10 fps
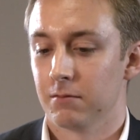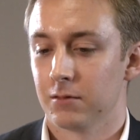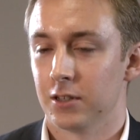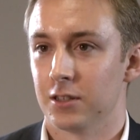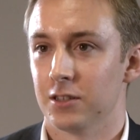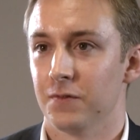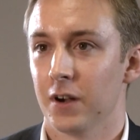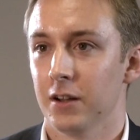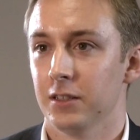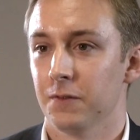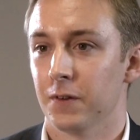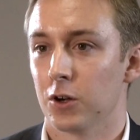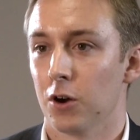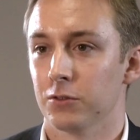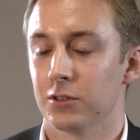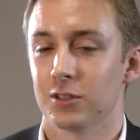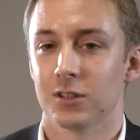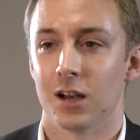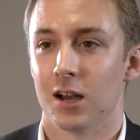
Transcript: this is a very difficult